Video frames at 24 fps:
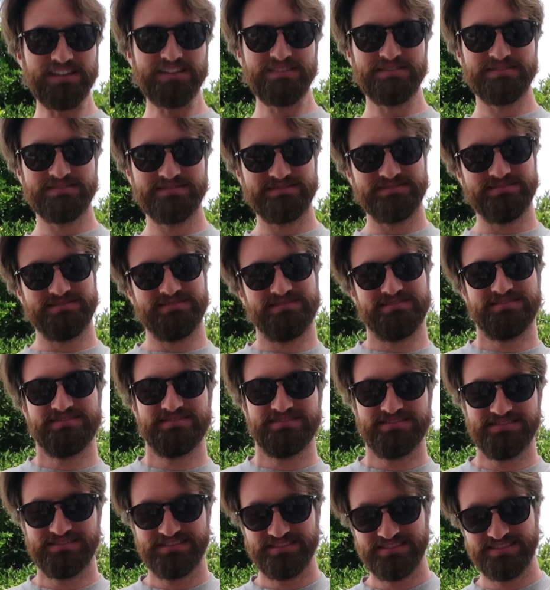That's it? Thanks for
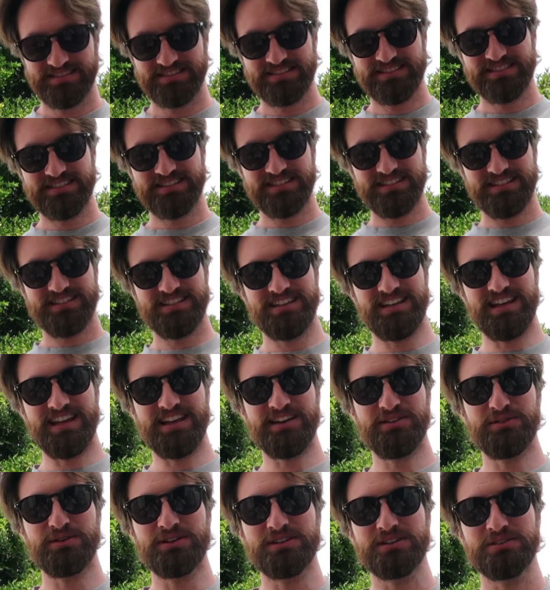riding over.
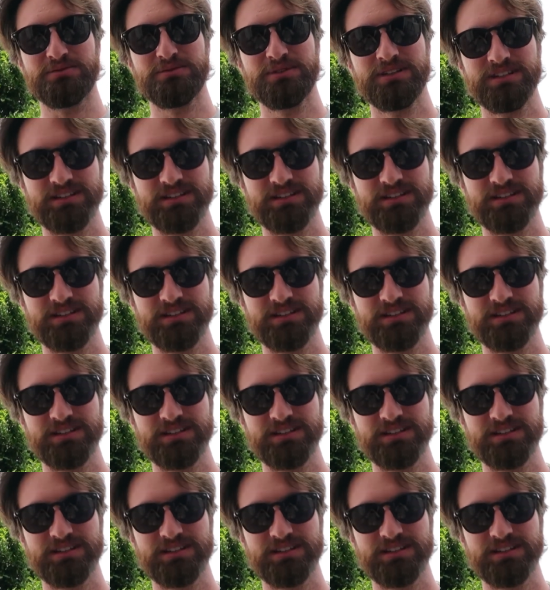Yeah, you're welcome.